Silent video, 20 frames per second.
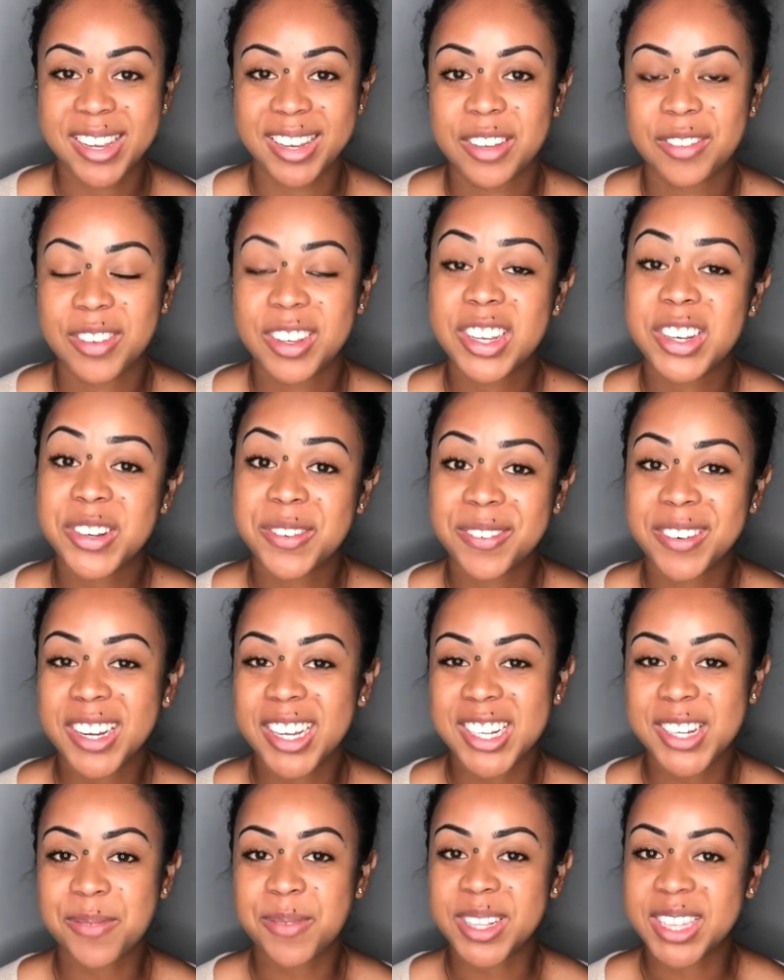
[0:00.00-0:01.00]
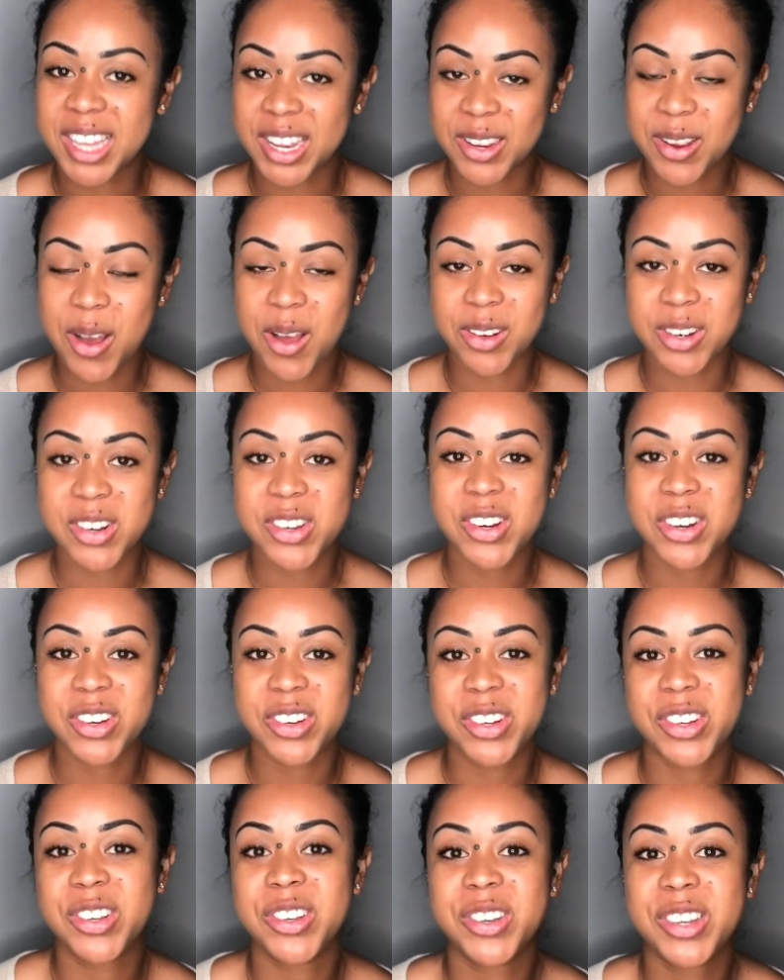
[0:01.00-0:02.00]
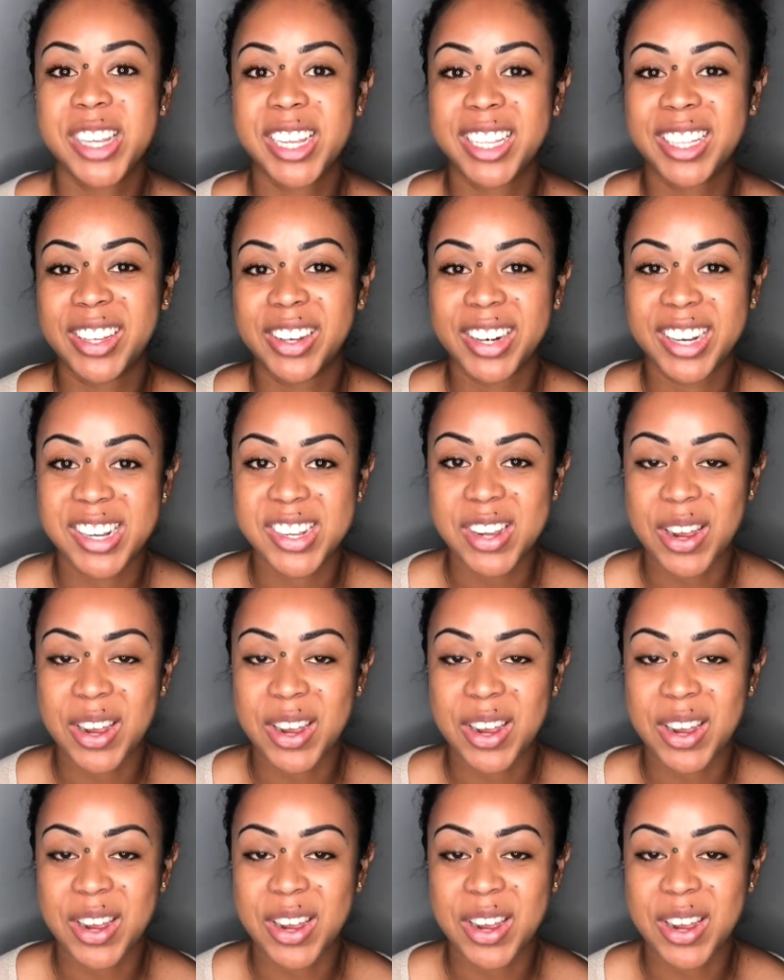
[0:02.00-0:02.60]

because you forgot to make that call to turn your utilities